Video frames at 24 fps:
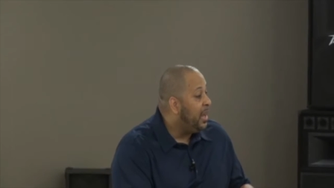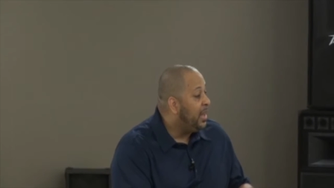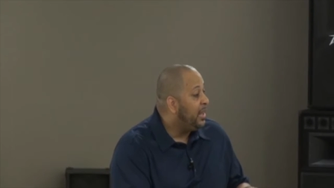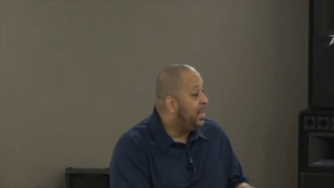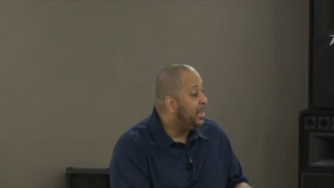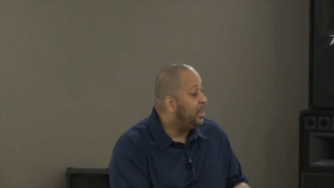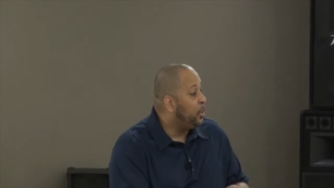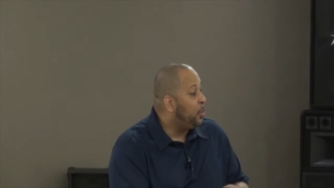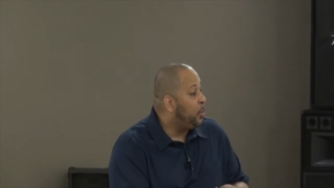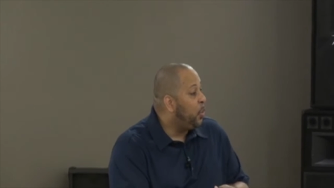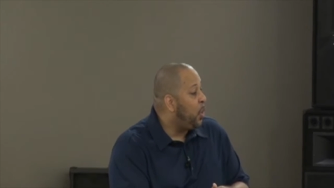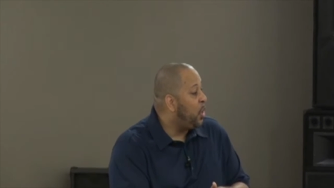
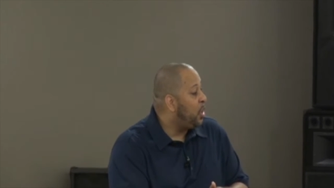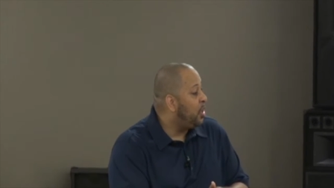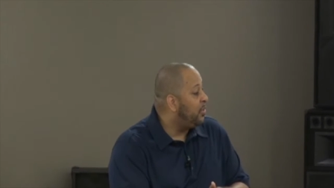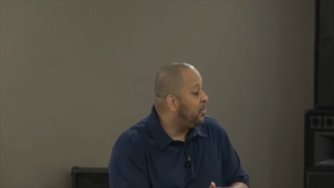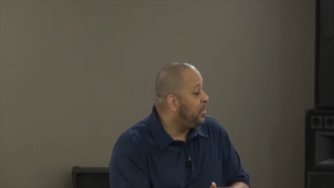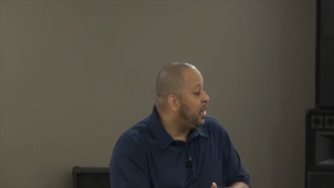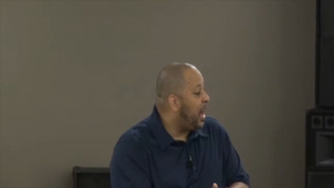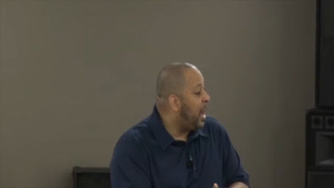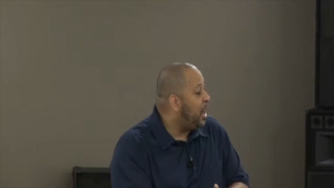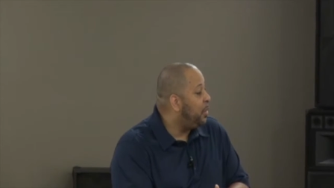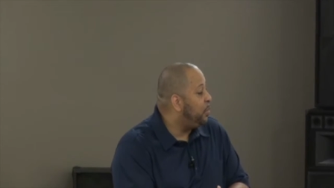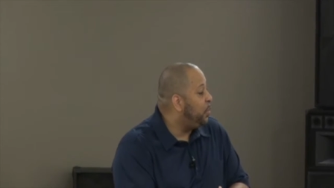that the word of
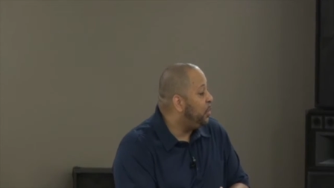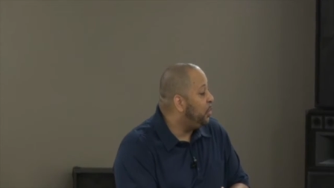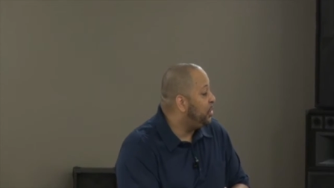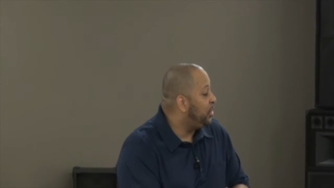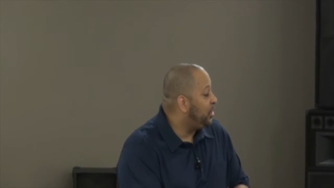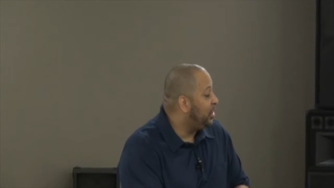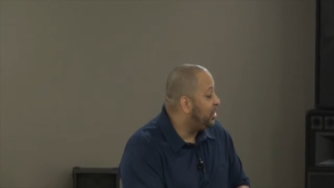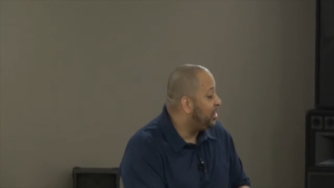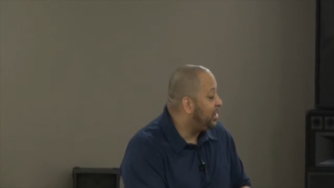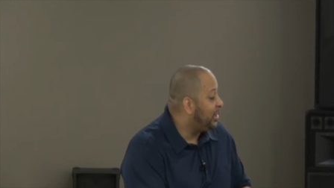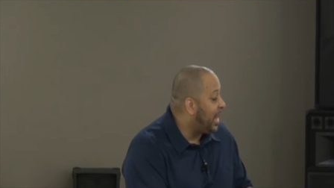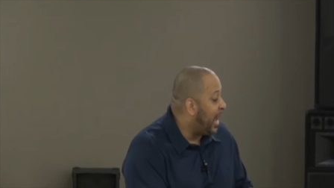God will
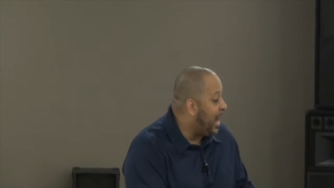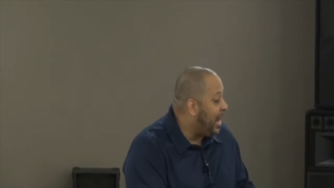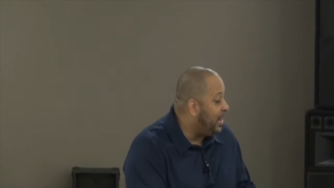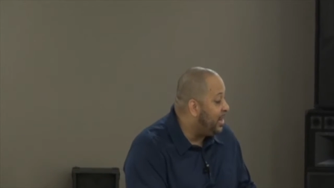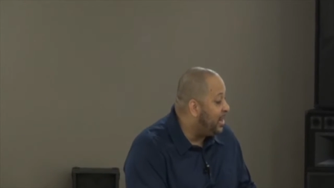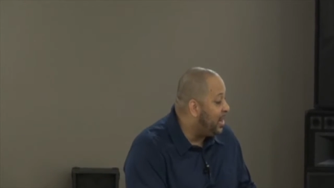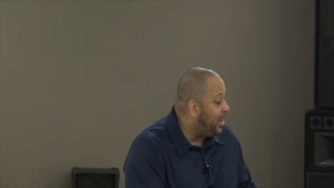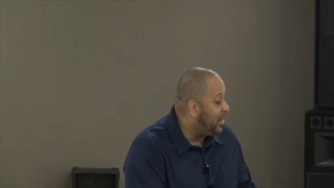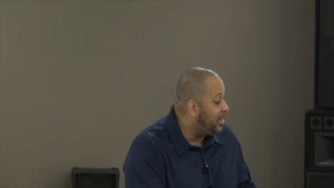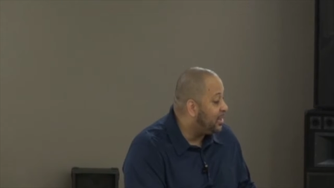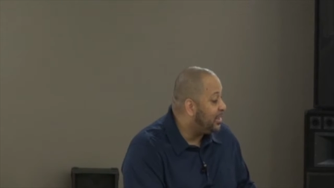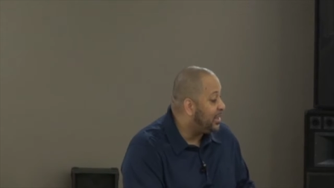
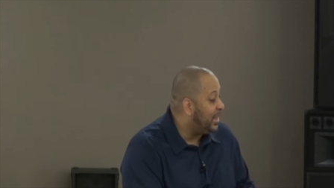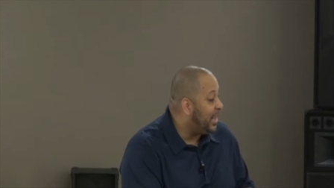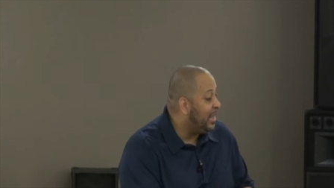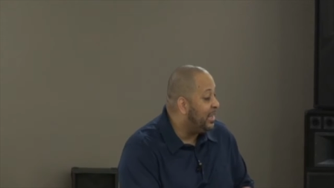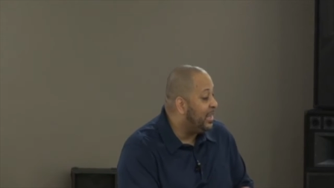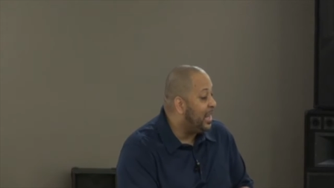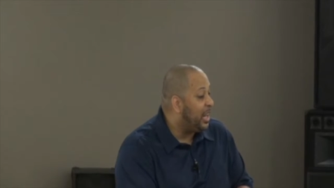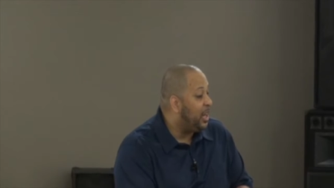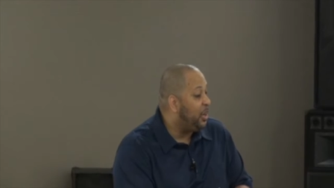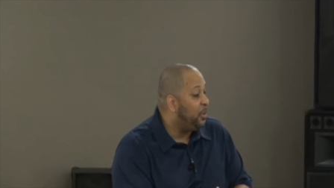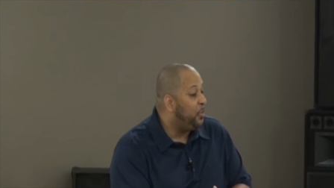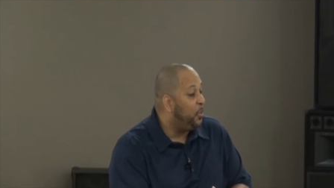sustain us and
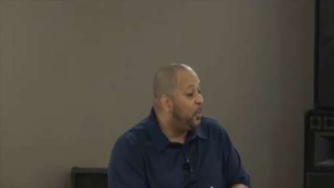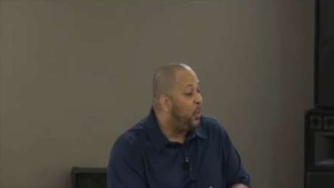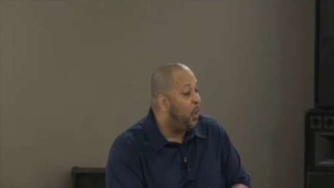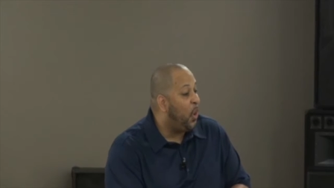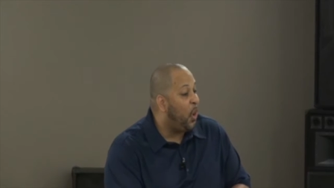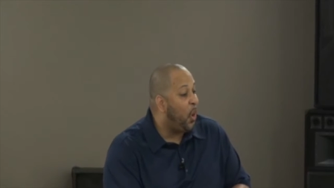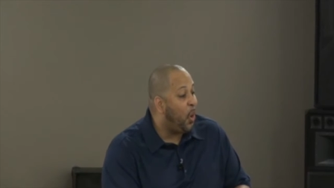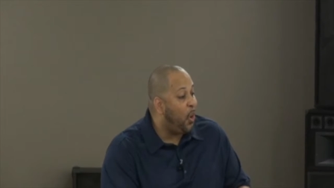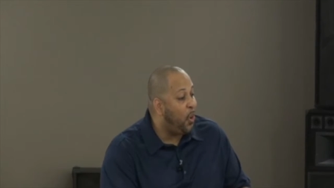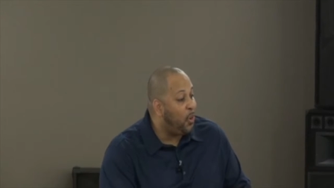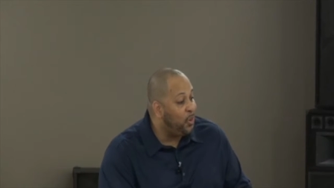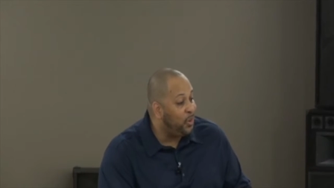that it will
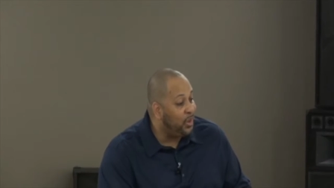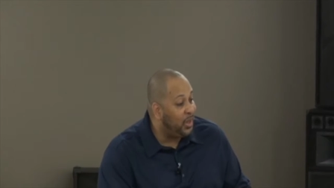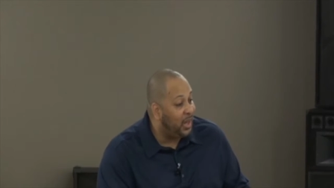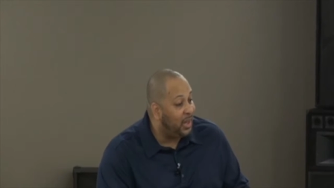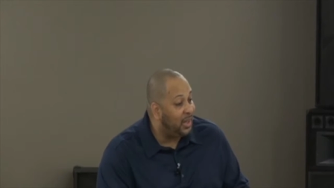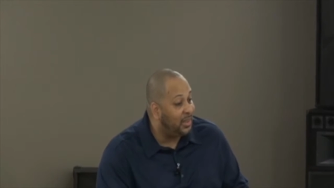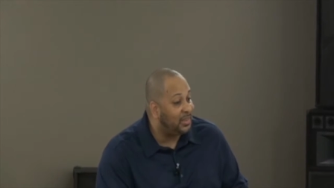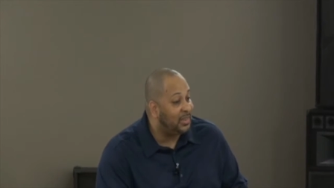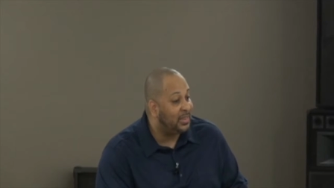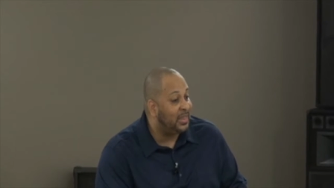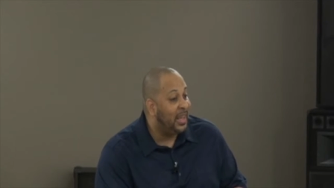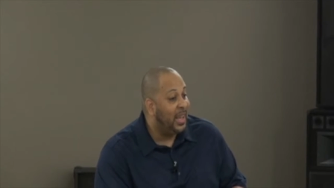hold
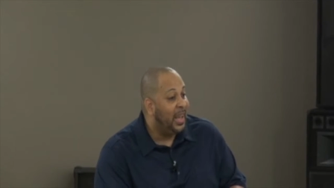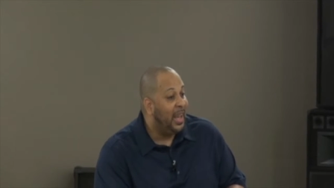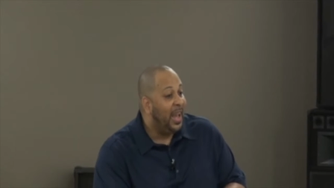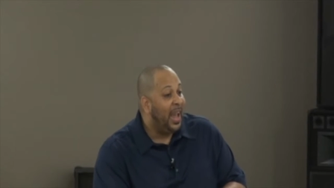us